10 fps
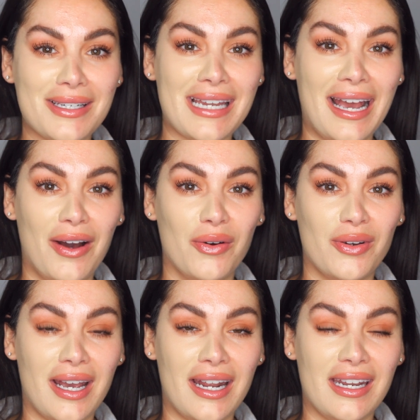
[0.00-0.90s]
it
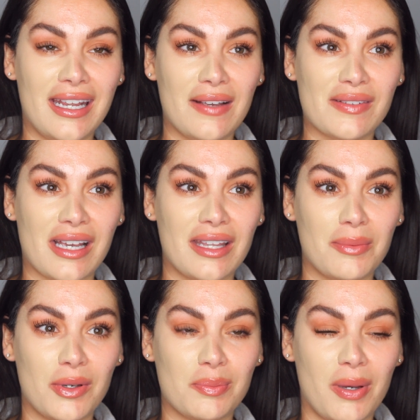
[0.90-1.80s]
down and it gives like the
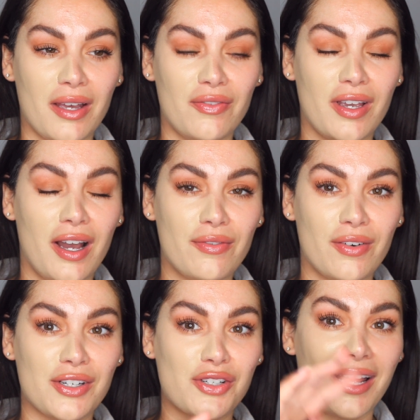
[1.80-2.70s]
most perfect coverage.